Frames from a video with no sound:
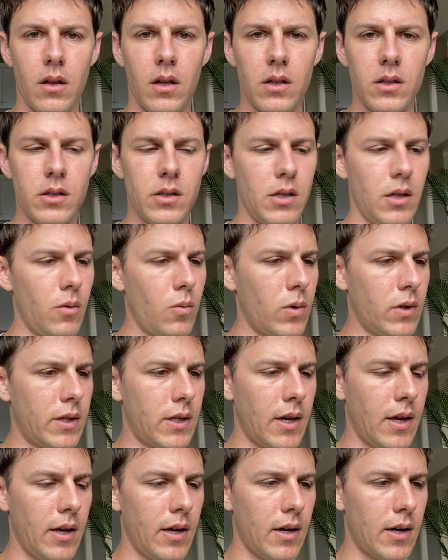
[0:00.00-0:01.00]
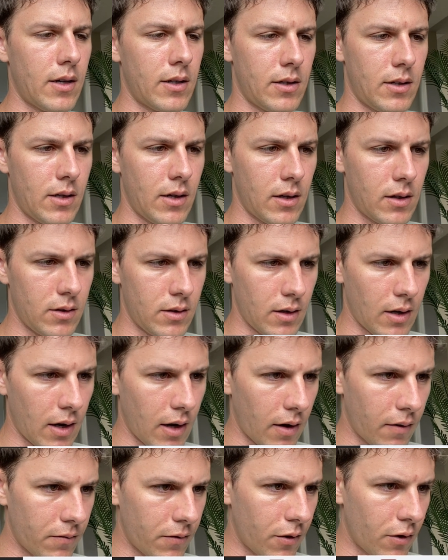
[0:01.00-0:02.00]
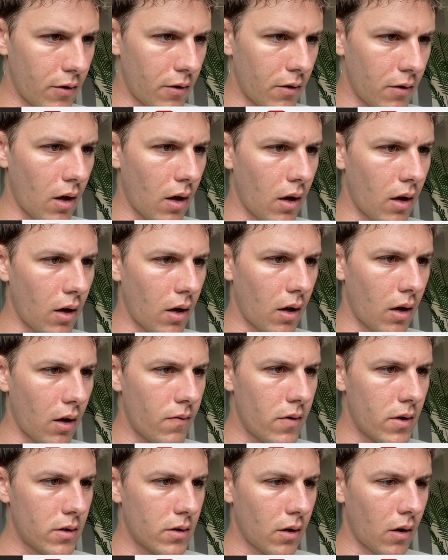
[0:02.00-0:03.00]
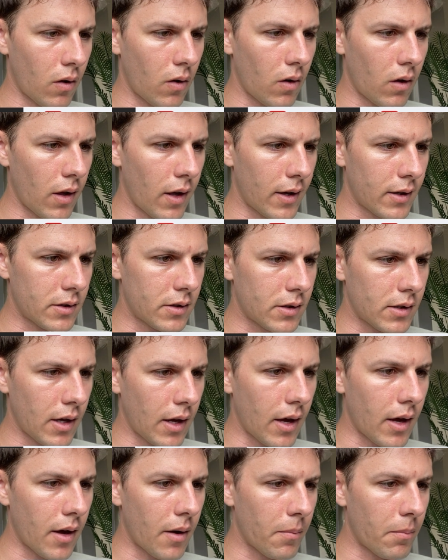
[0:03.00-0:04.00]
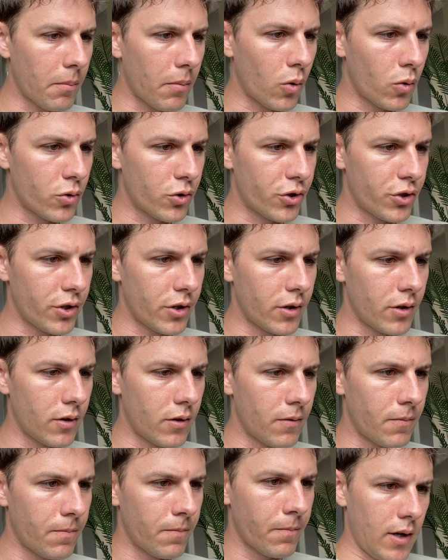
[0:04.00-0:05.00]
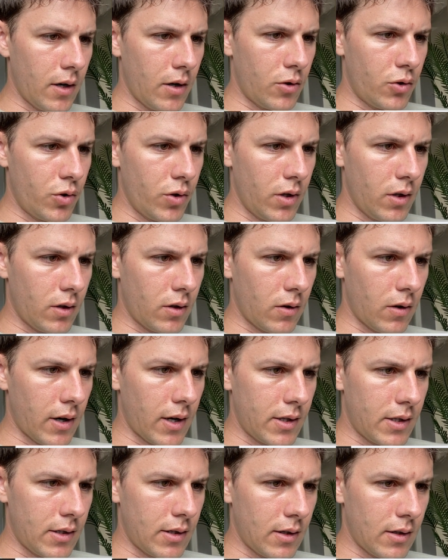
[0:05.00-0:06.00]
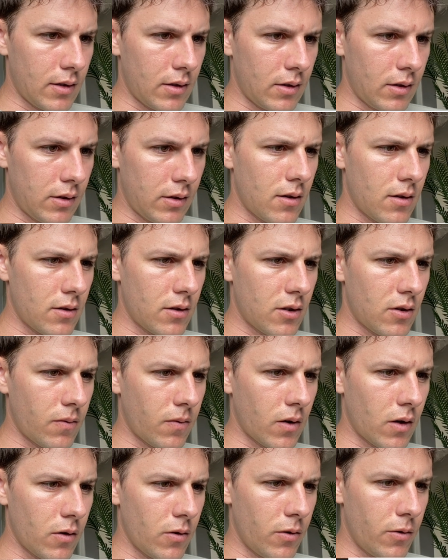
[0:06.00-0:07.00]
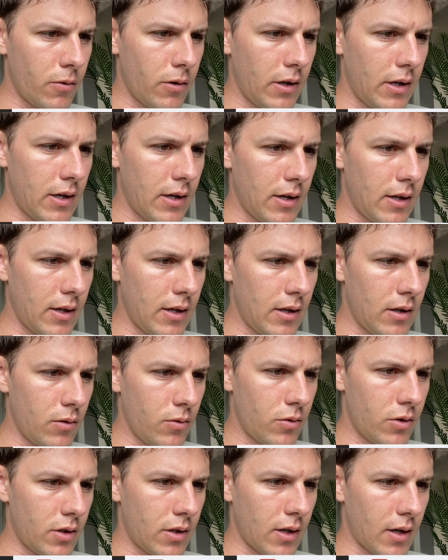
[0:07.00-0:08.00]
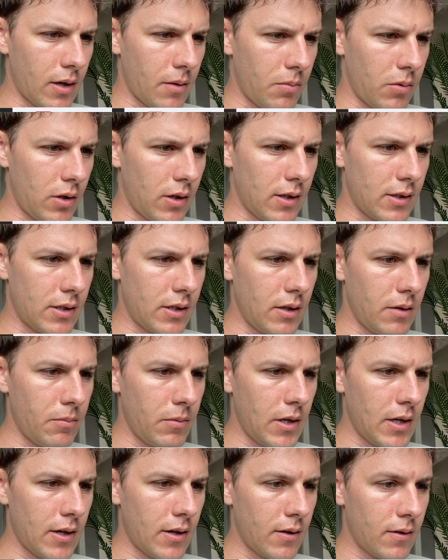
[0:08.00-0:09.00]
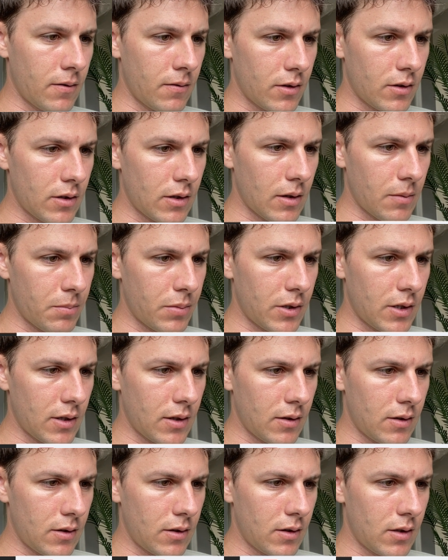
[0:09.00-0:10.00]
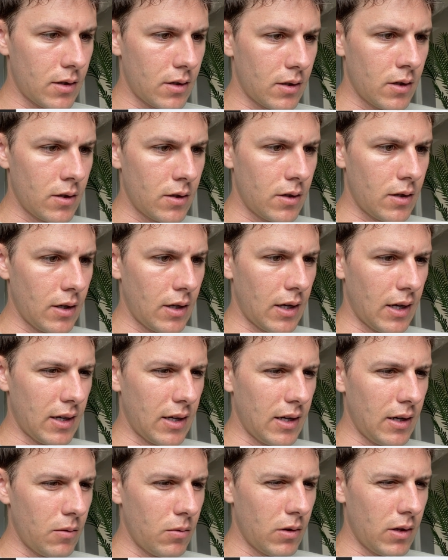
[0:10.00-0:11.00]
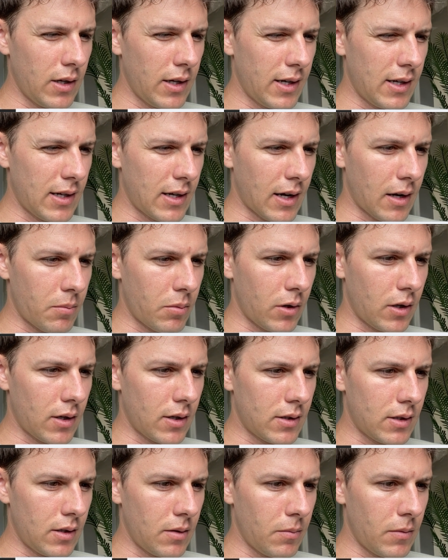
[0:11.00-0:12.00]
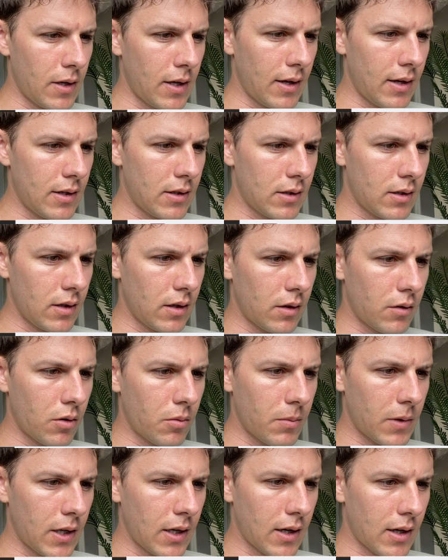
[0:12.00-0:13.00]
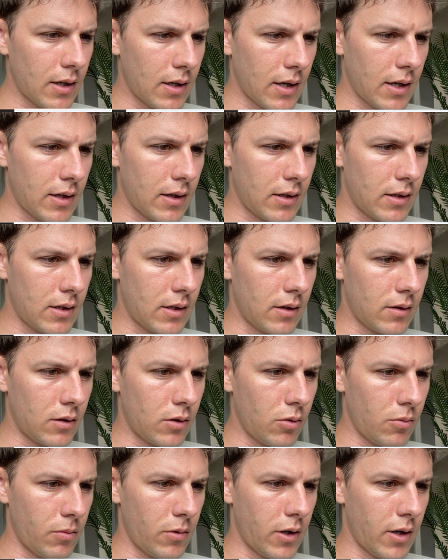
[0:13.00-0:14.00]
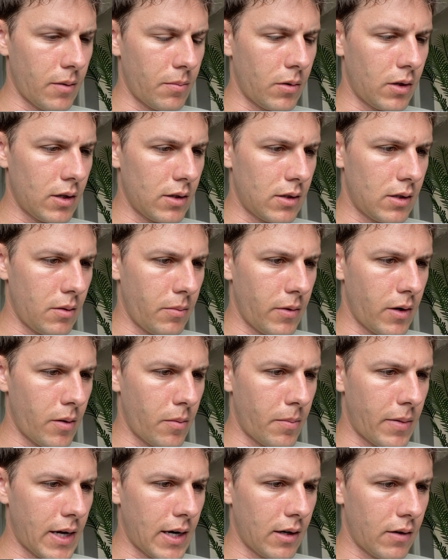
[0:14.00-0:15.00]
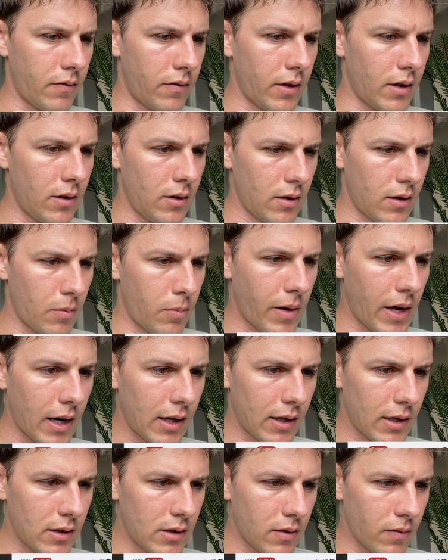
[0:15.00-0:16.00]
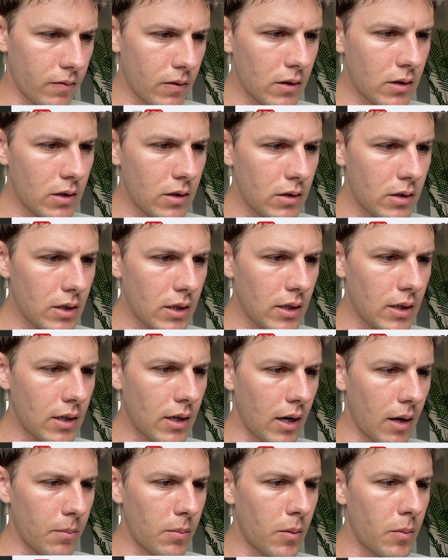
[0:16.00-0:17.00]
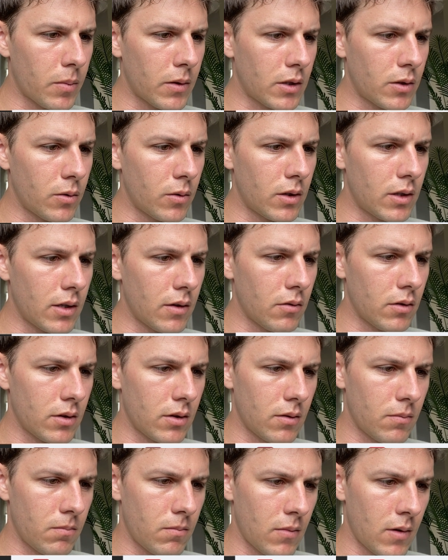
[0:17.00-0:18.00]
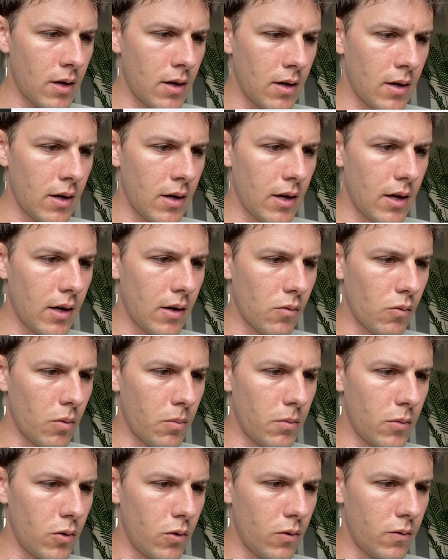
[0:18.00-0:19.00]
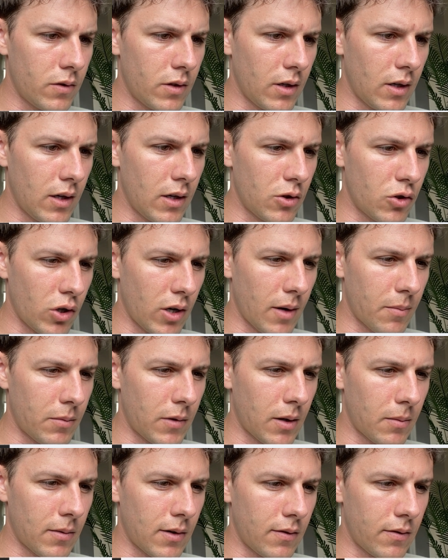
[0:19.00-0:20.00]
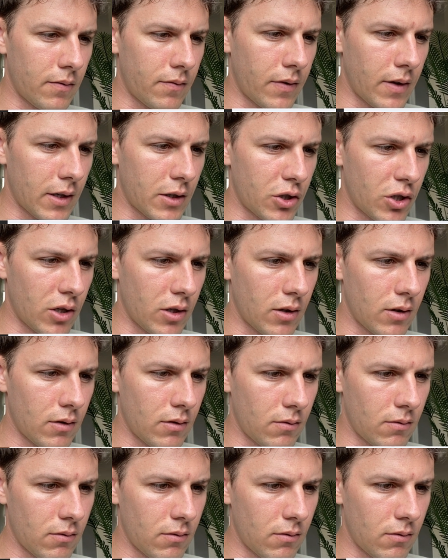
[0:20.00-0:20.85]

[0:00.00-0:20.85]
Let's see what the AI says after the physical exam portion. Adrenal crisis, sulfonylurea-induced hypoglycemia, sepsis, CKD-related hypoglycemia, insulinoma, non-islet cell tumor, hypoglycemia, hepatic failure, hepatic insufficiency, hypopituitarism, and removed intra-abdominal infection